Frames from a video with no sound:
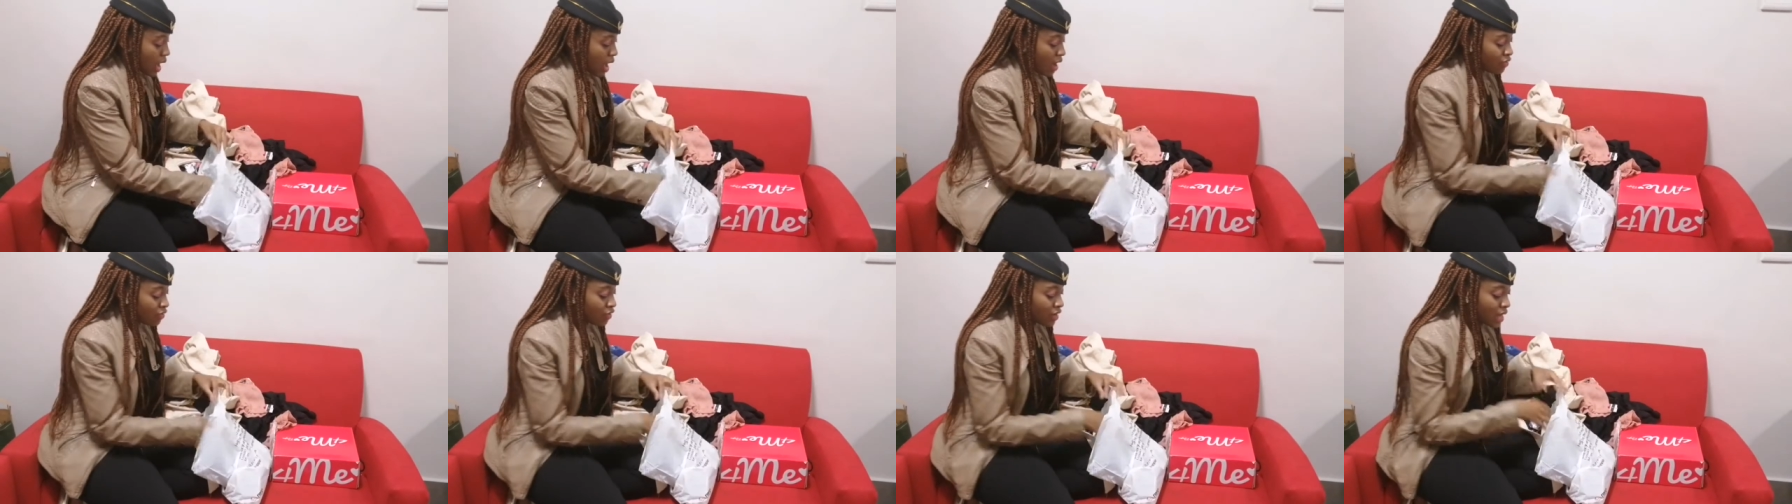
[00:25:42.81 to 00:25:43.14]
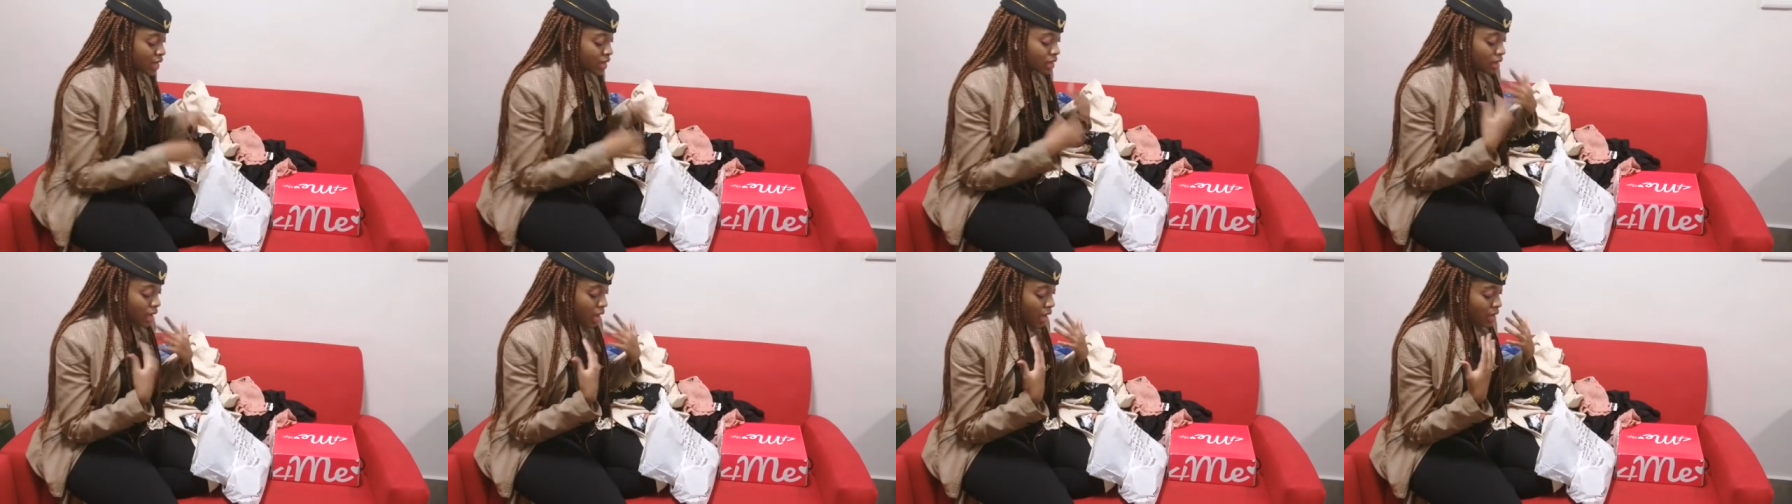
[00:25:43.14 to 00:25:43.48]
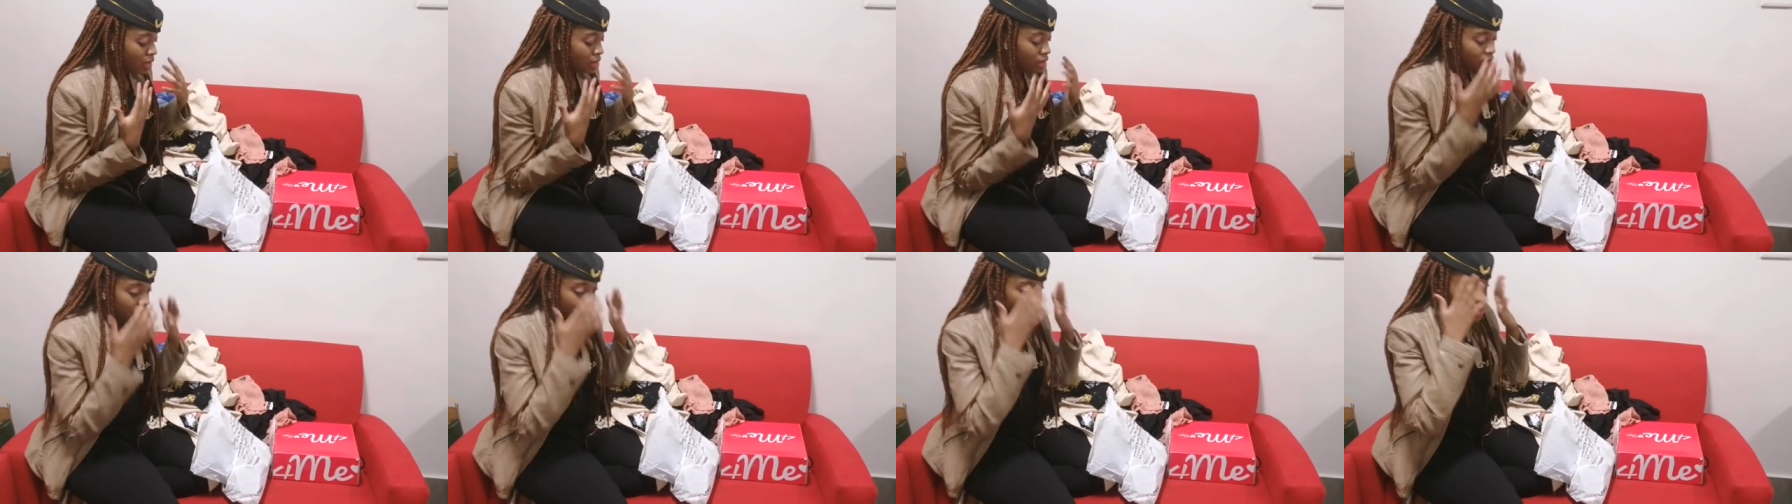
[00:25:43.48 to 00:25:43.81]
I feel like
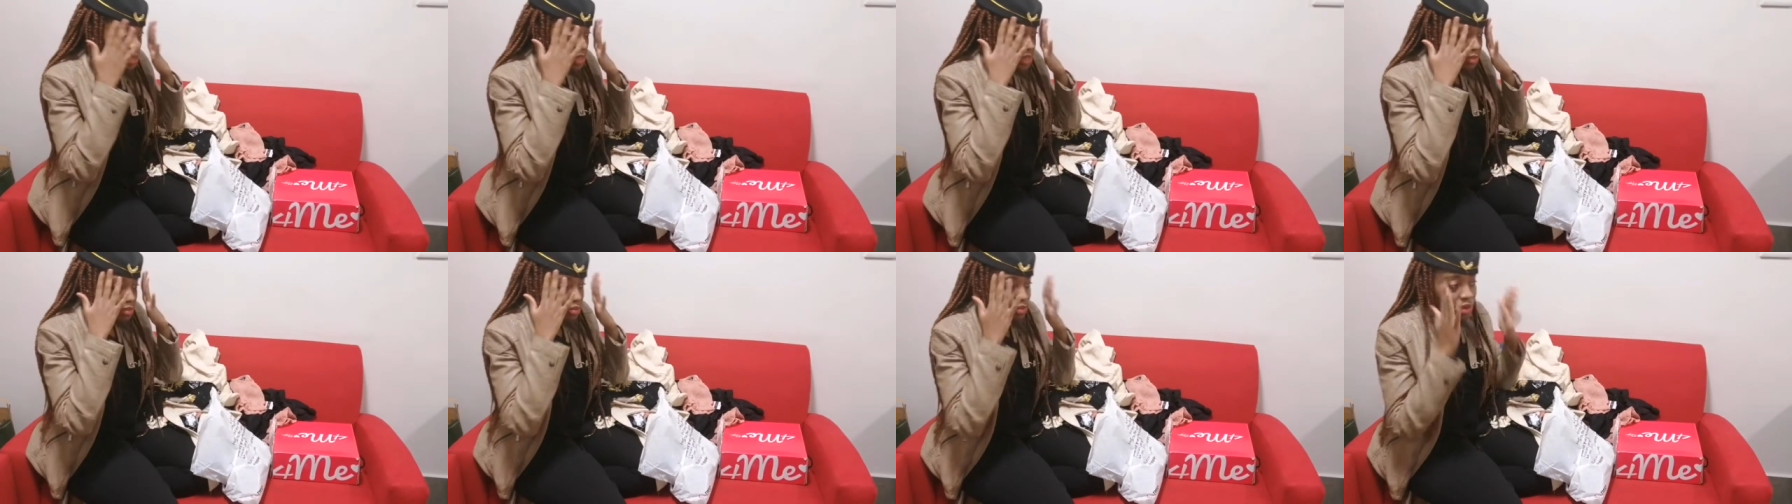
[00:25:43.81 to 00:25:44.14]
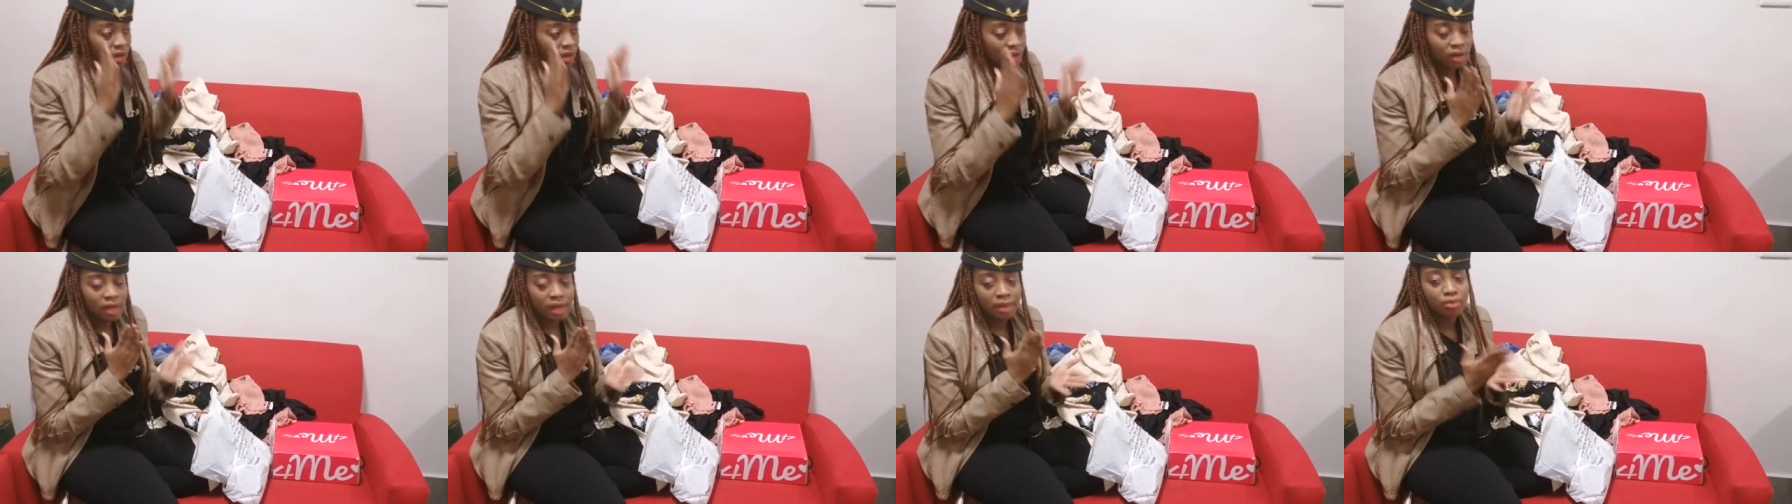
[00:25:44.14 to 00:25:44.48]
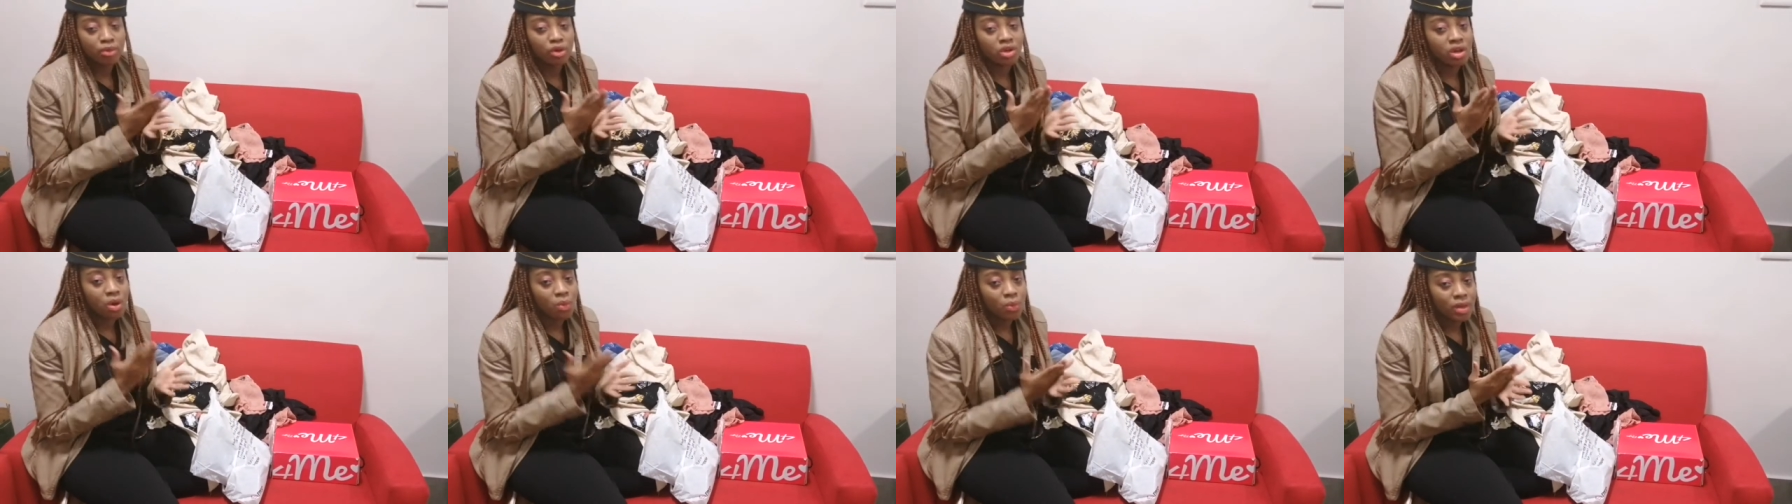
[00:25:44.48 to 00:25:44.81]
I literally
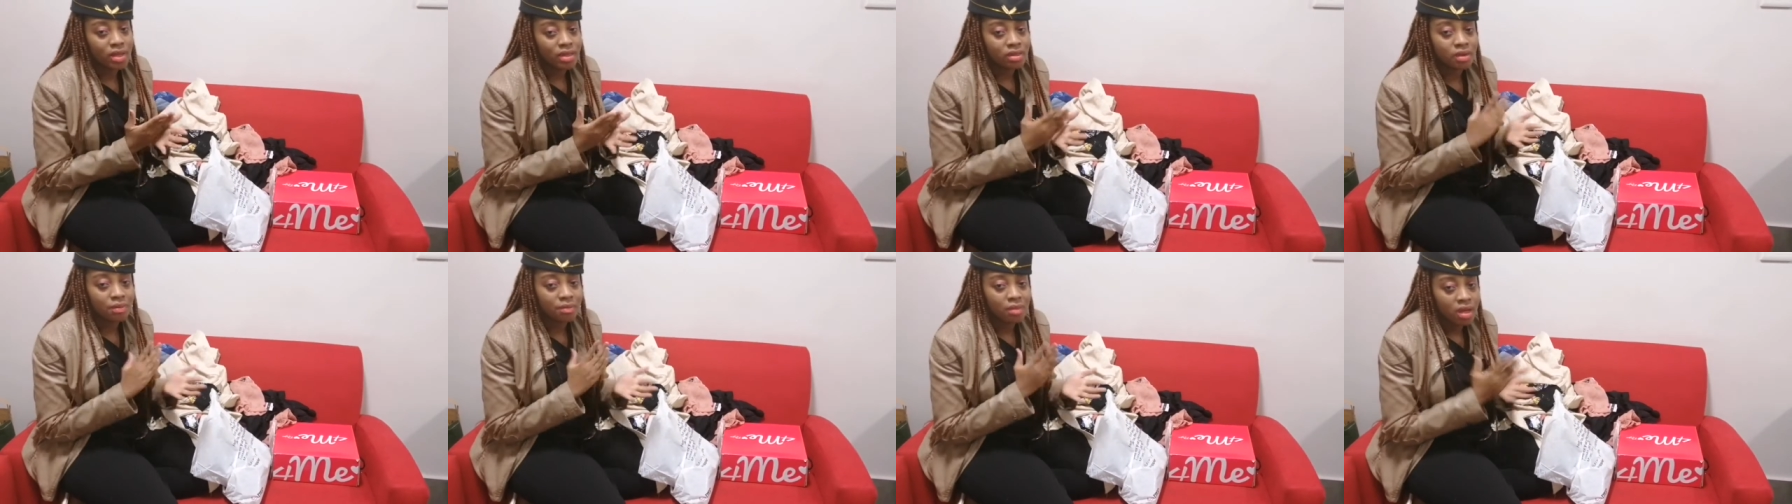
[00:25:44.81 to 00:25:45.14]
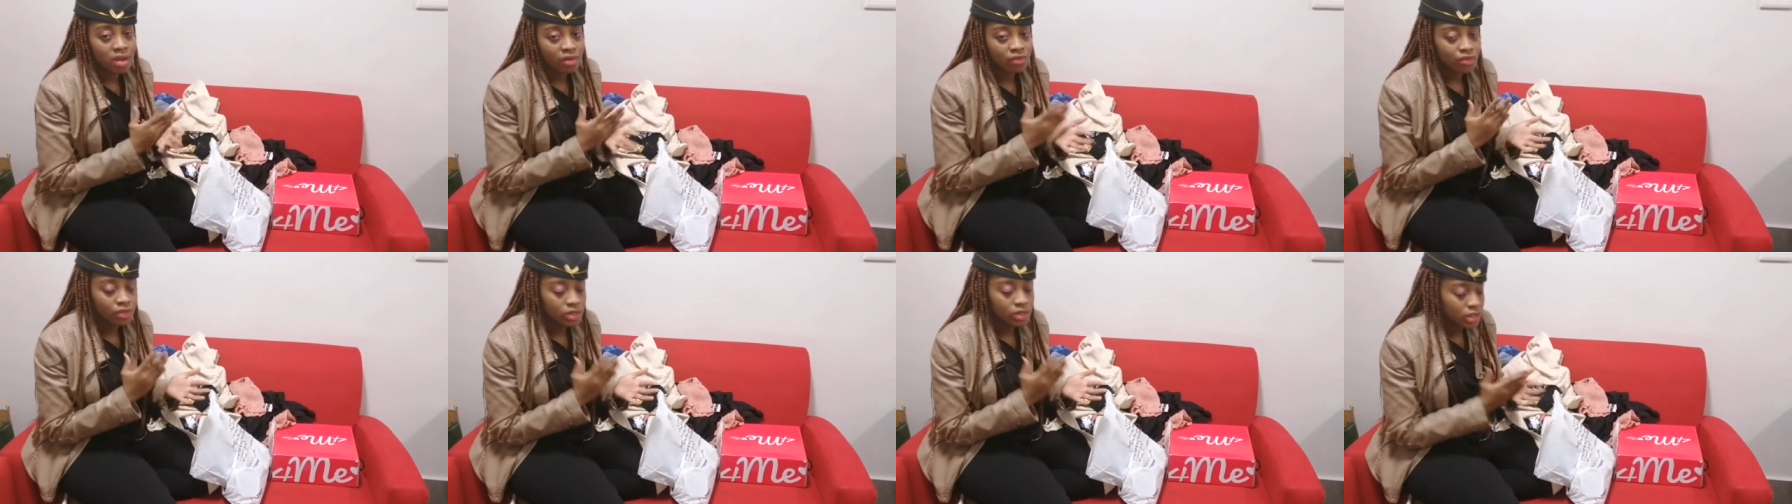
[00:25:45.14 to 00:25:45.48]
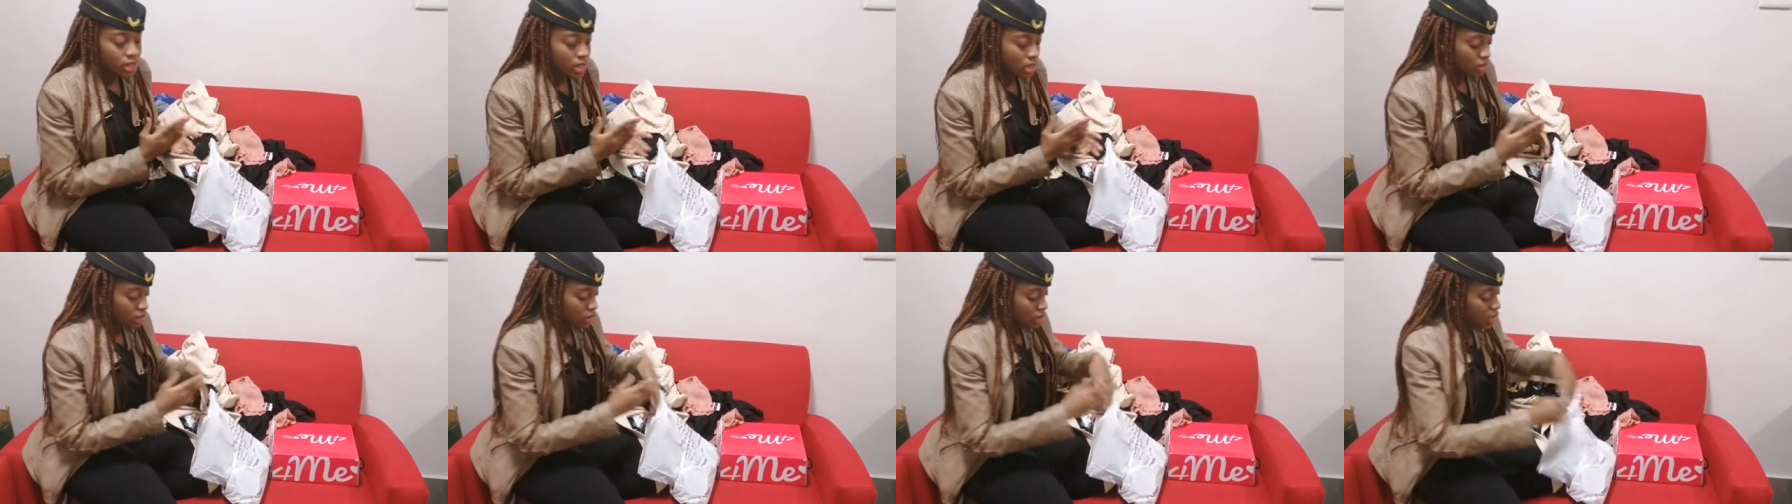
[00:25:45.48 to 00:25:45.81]
am gonna wear them every
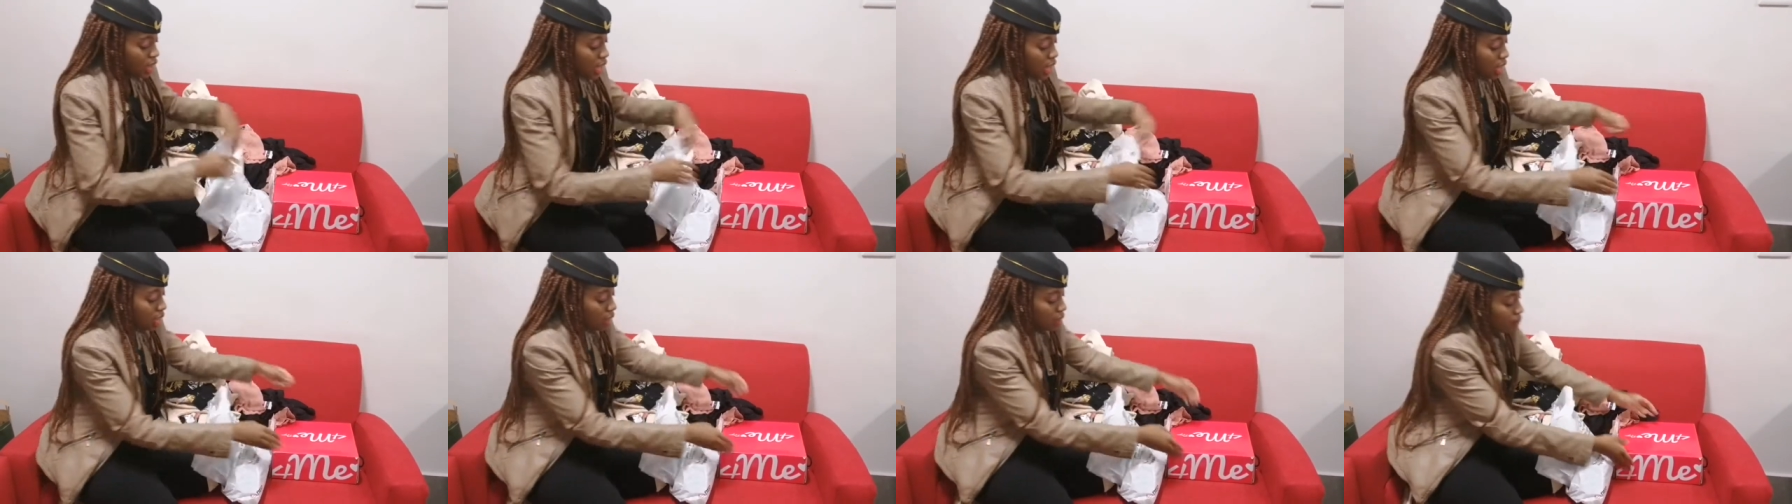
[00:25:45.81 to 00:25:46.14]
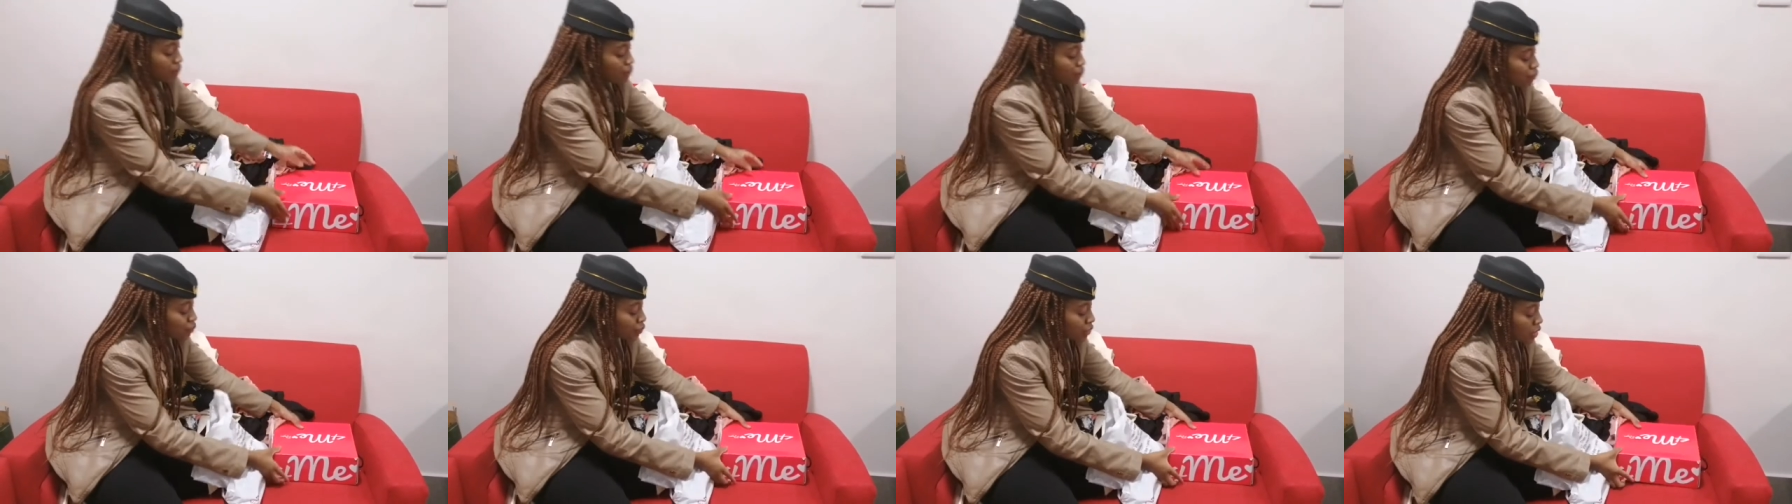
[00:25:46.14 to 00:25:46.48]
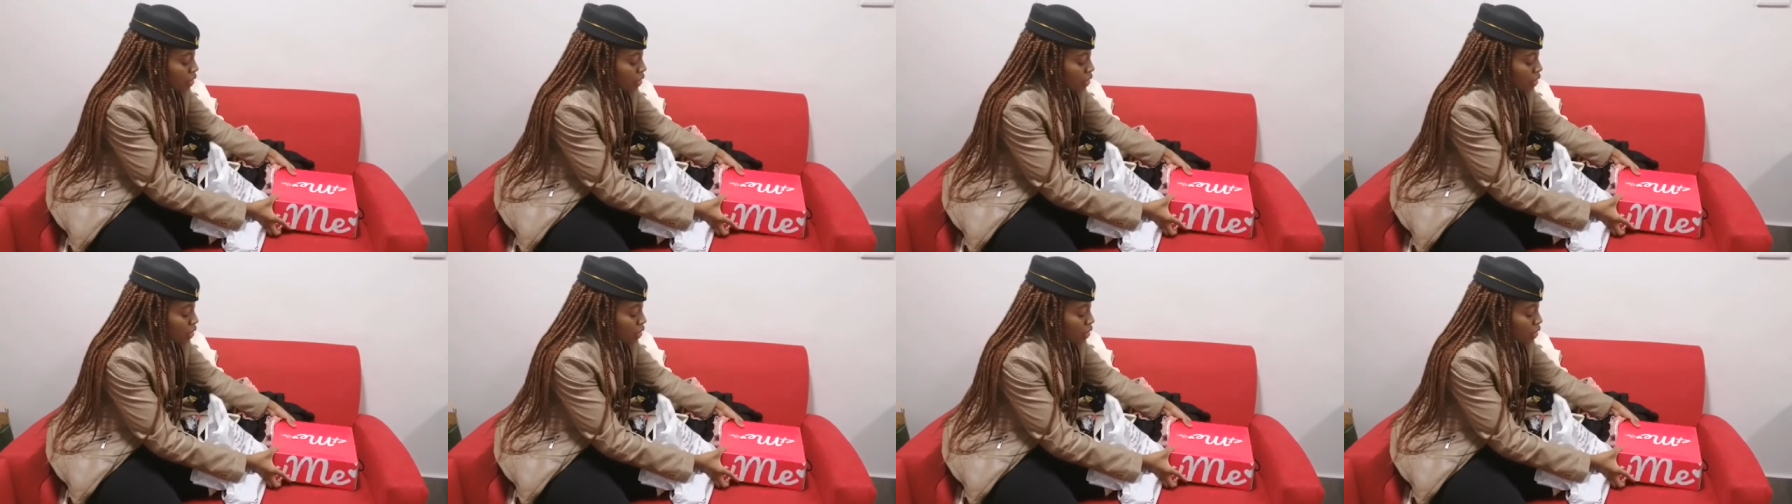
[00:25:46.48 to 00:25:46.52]
single time.